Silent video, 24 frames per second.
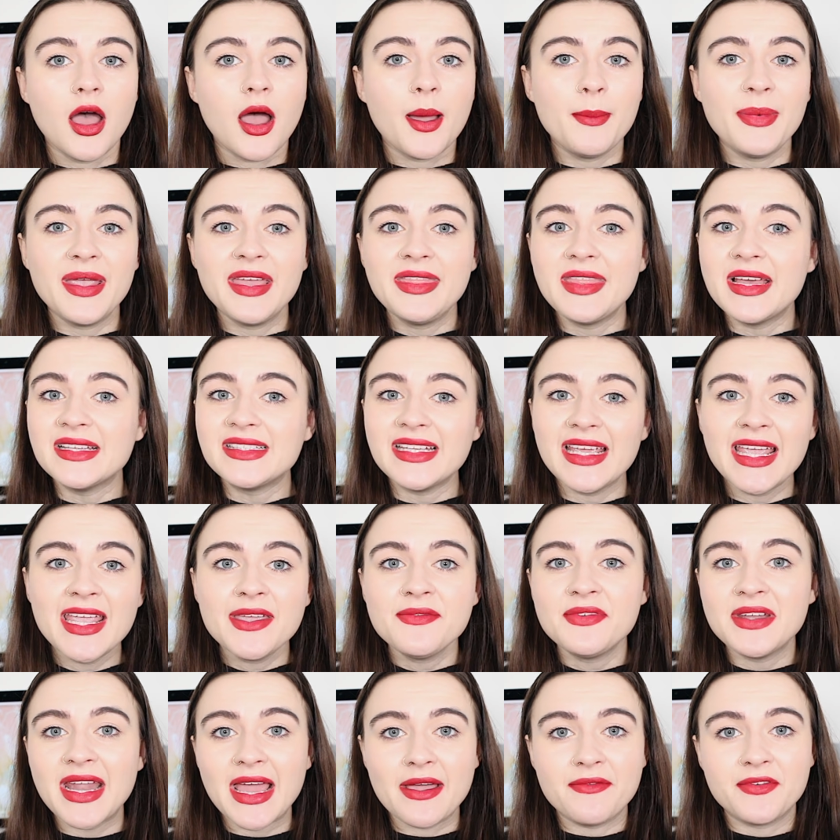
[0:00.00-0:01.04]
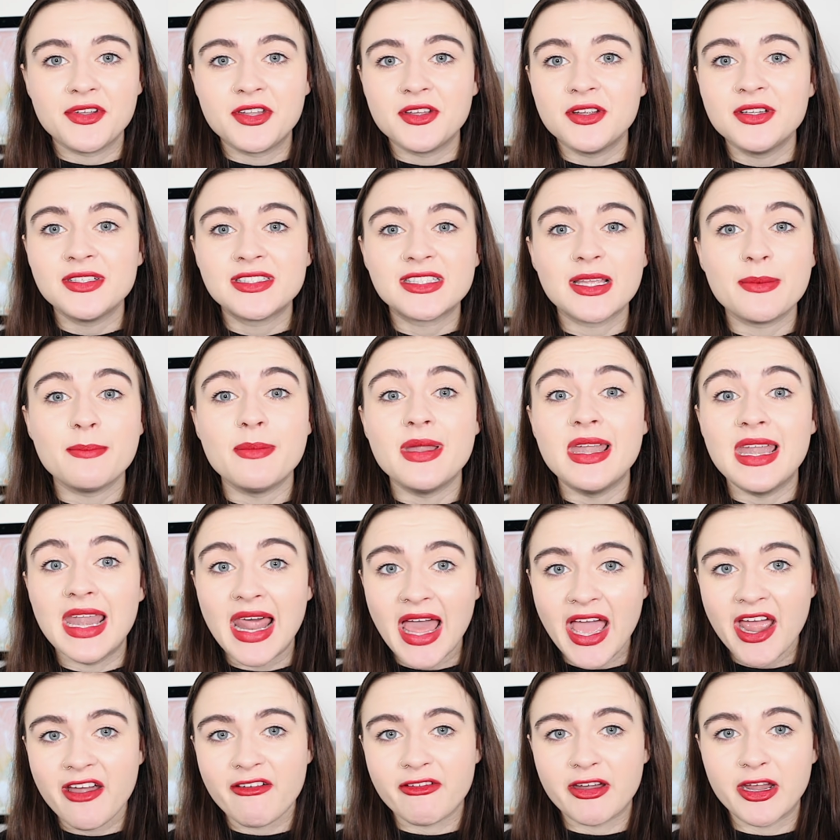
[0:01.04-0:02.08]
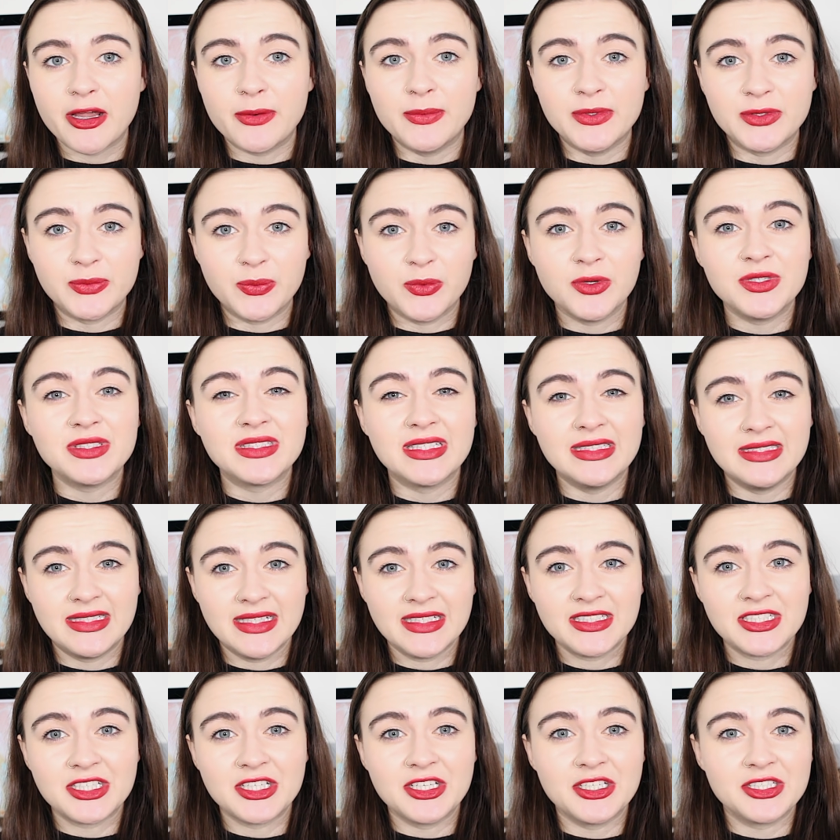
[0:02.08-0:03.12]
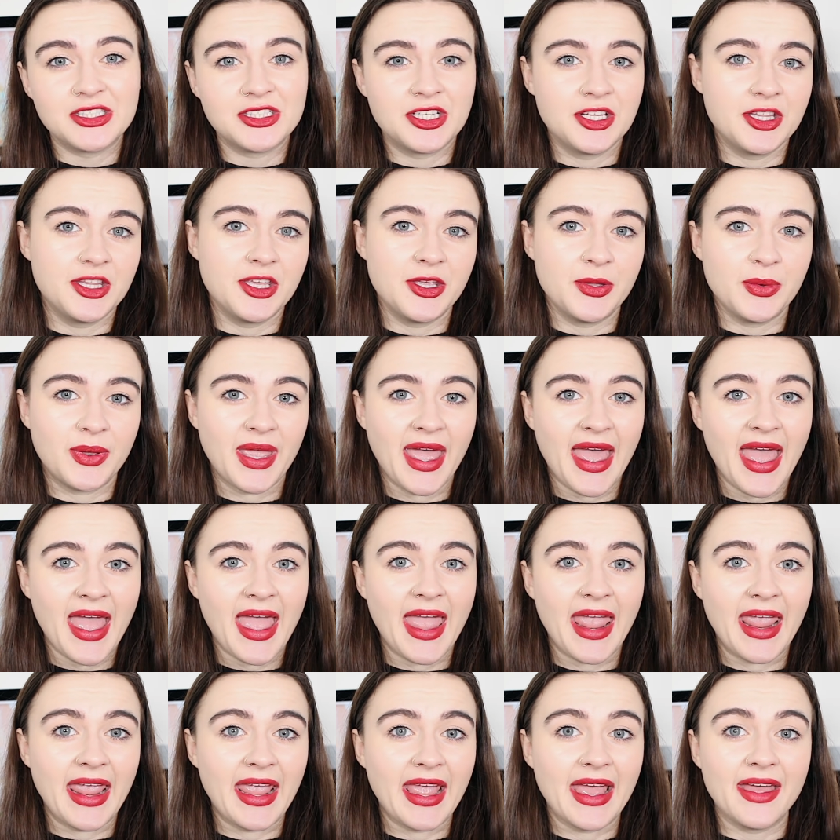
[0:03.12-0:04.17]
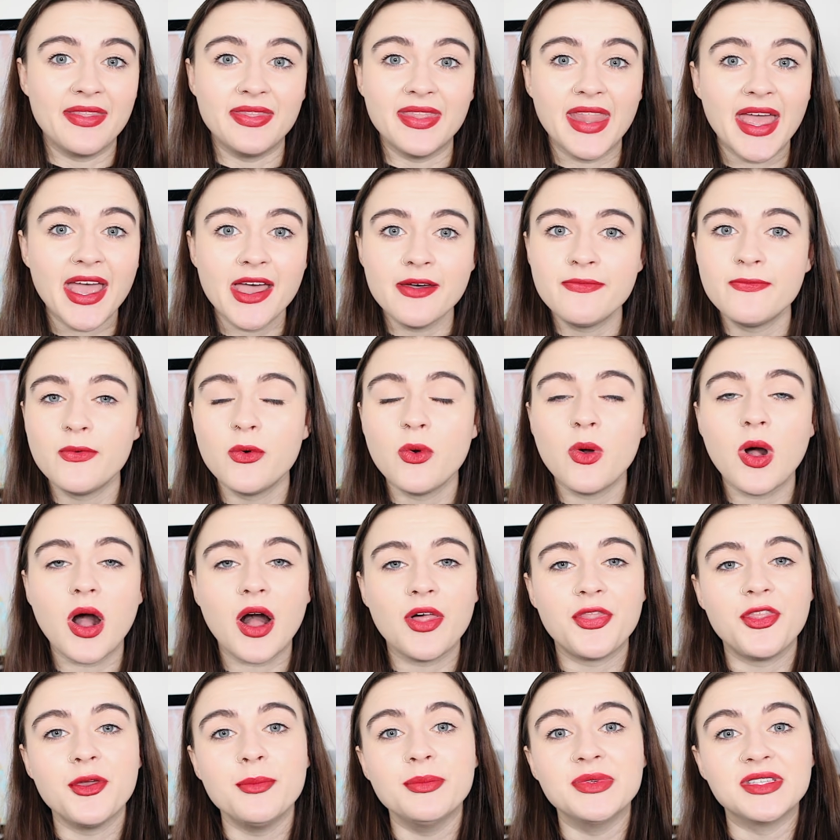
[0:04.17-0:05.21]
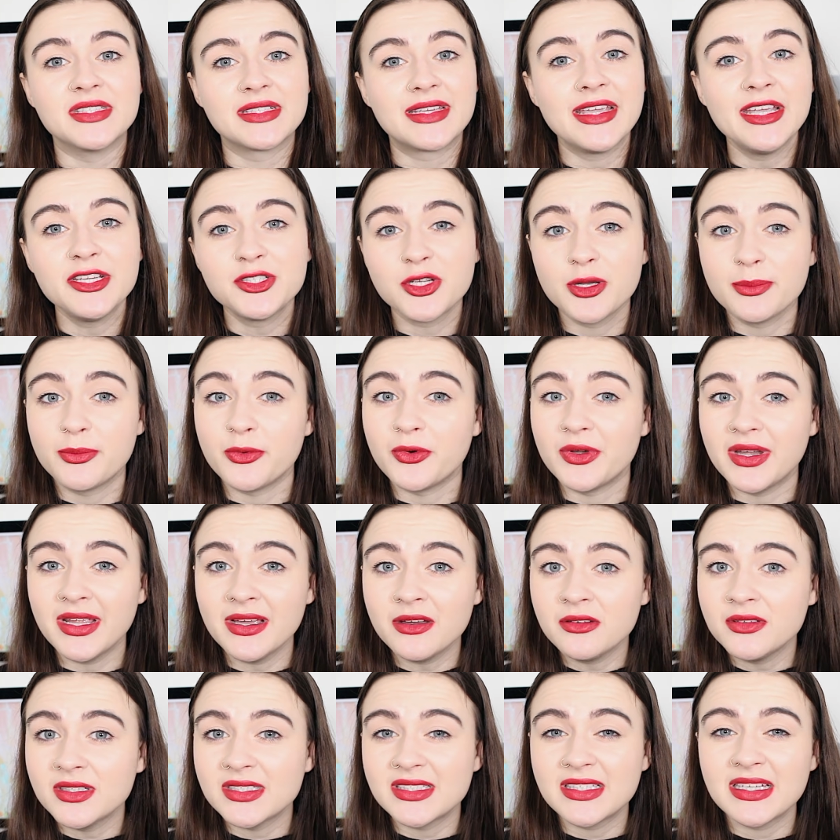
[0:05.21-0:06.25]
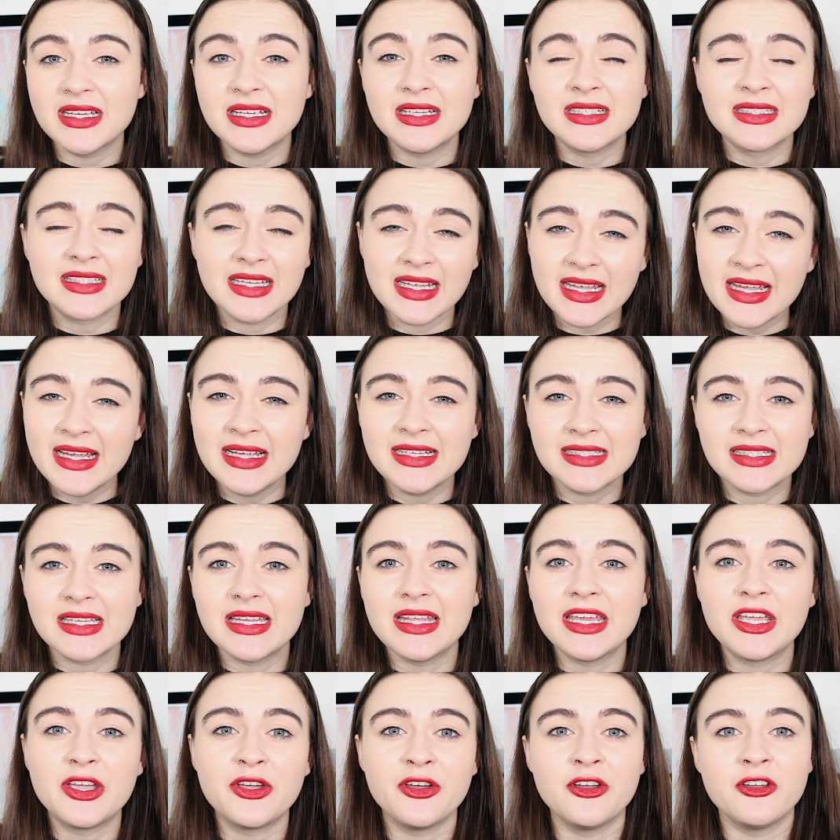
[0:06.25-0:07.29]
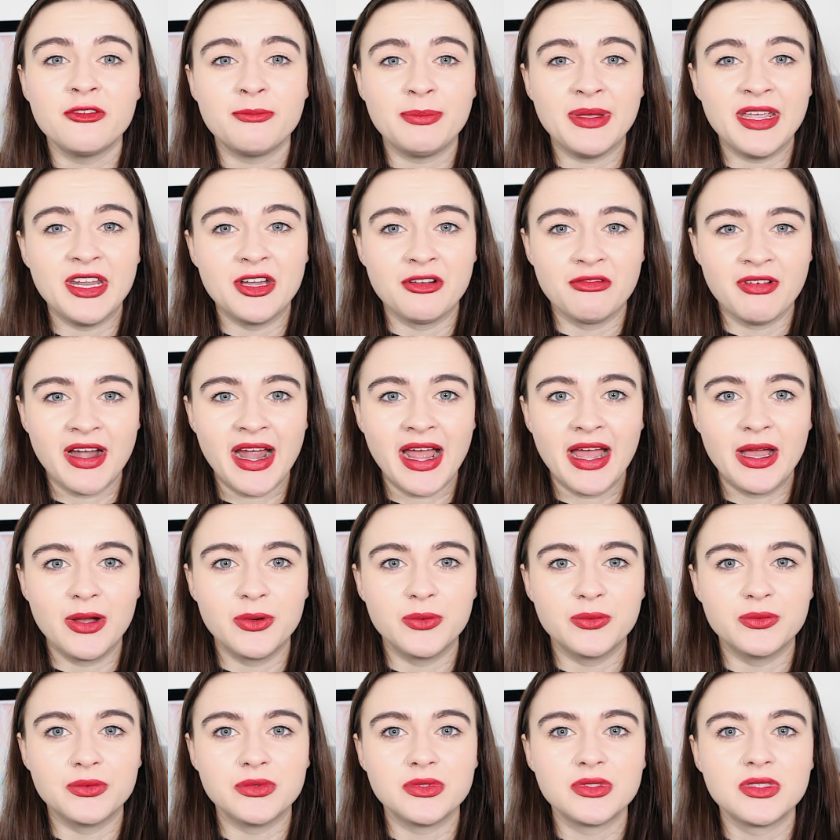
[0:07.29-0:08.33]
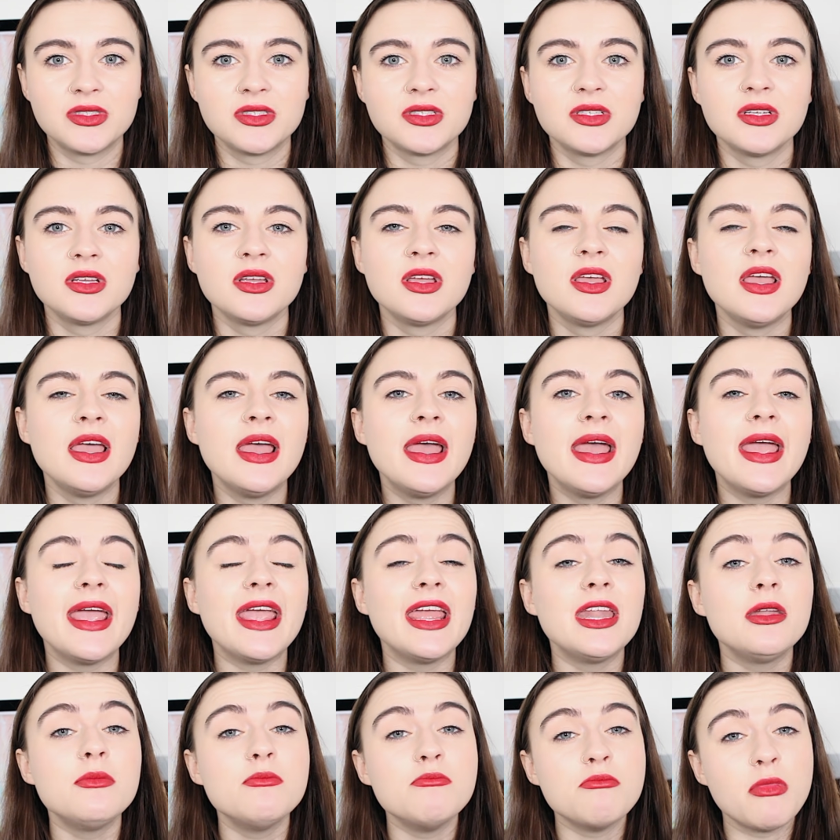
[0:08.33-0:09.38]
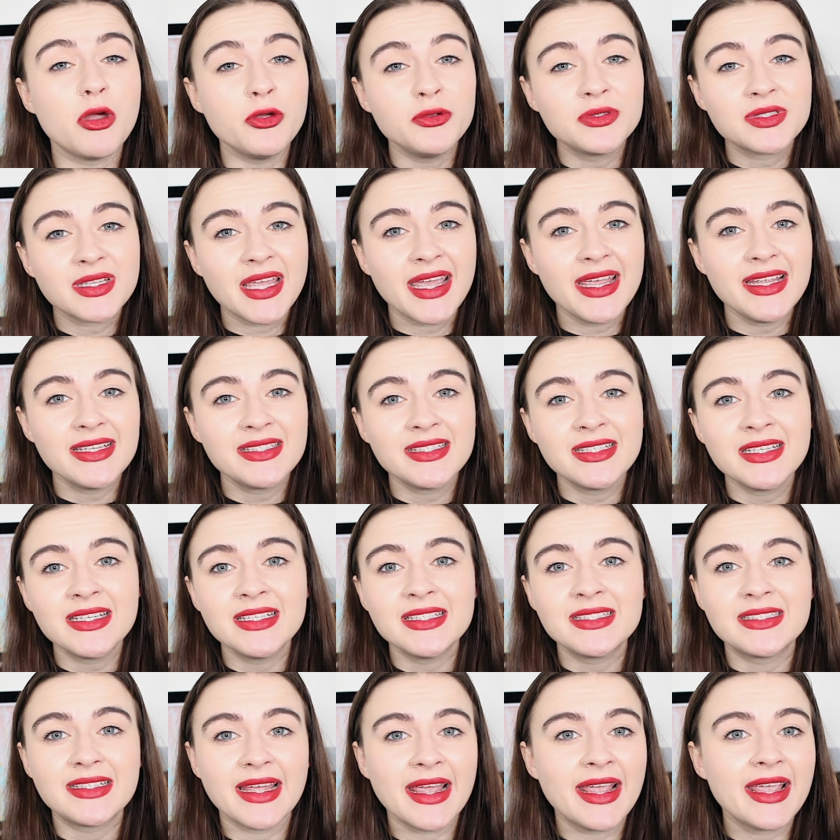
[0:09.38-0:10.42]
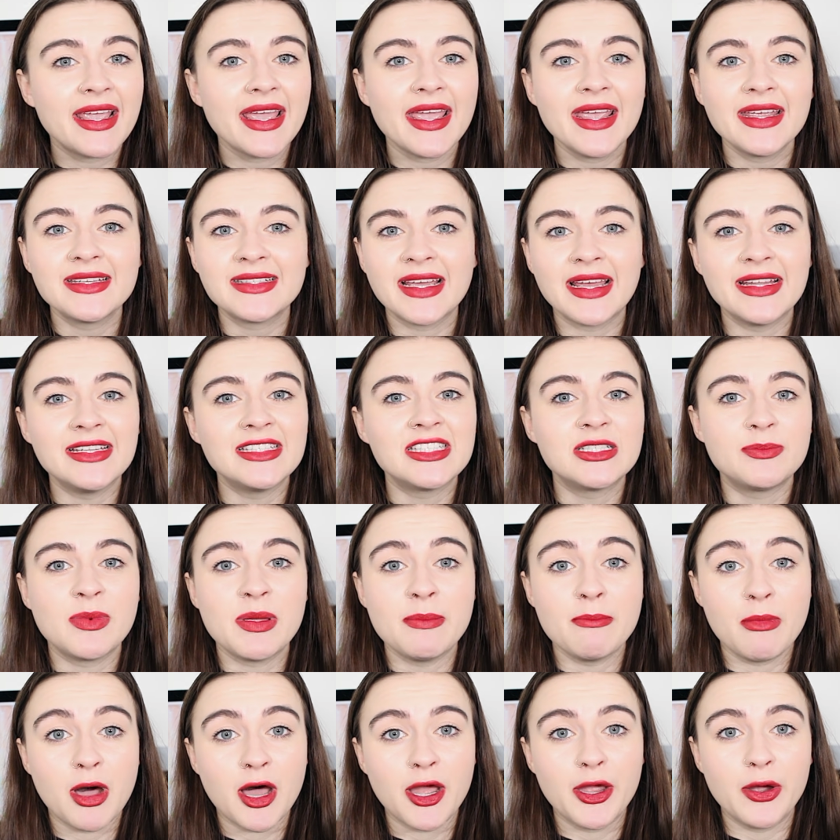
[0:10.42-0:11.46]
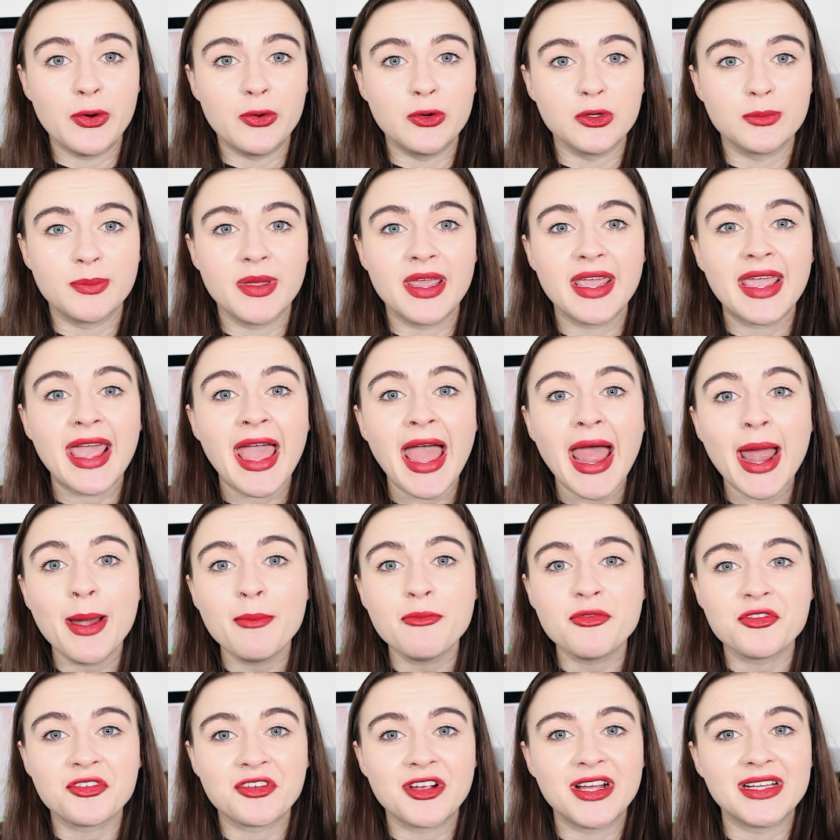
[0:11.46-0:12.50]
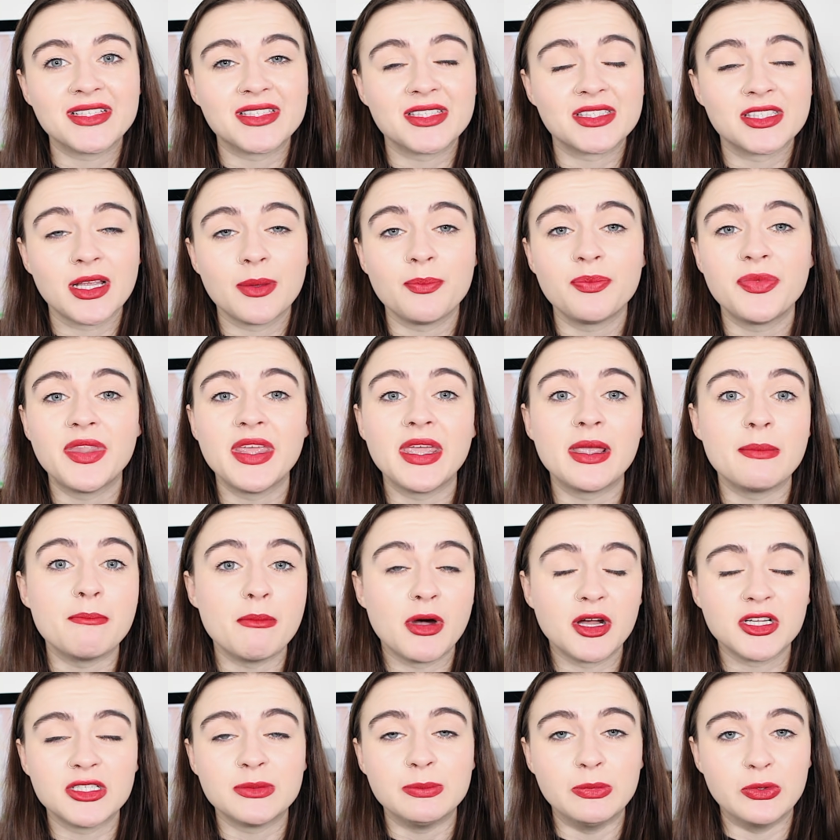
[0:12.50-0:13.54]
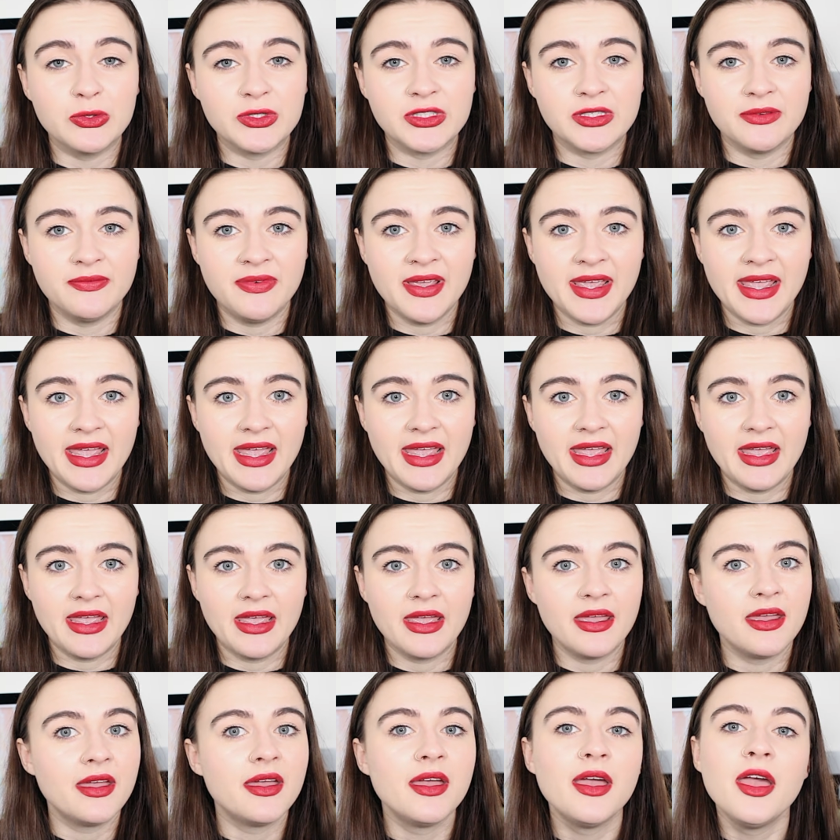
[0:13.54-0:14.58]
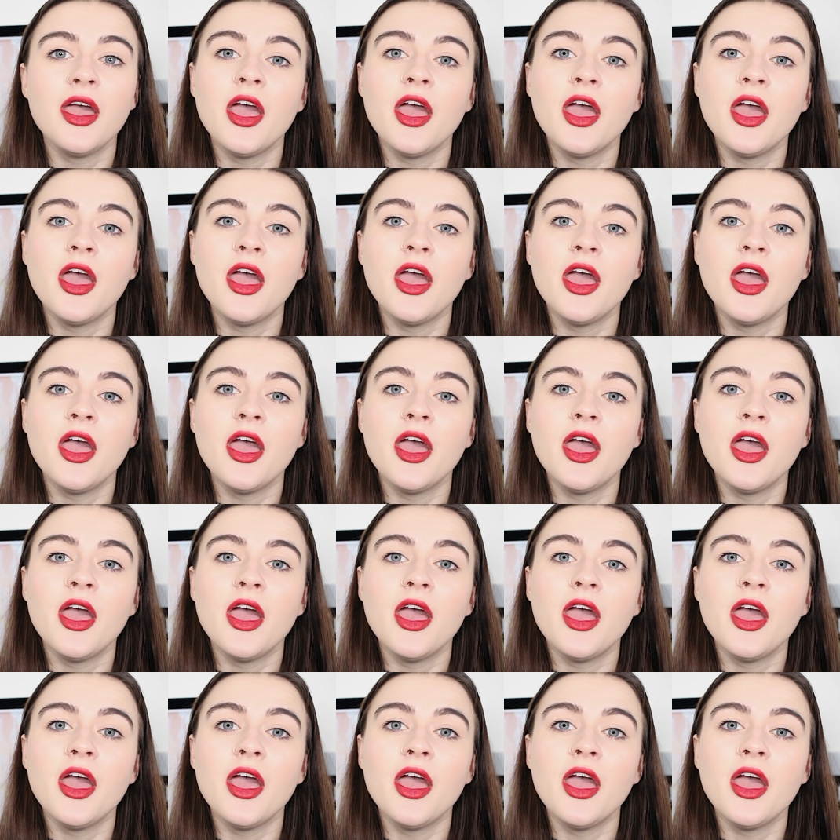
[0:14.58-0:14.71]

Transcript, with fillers: I mean, there's even evidence that malaria was once indigenous to the UK, and therefore other mosquito-borne illnesses easily could have been around. In most cases, dengue tends to be mild, but it can progress to something much more severe.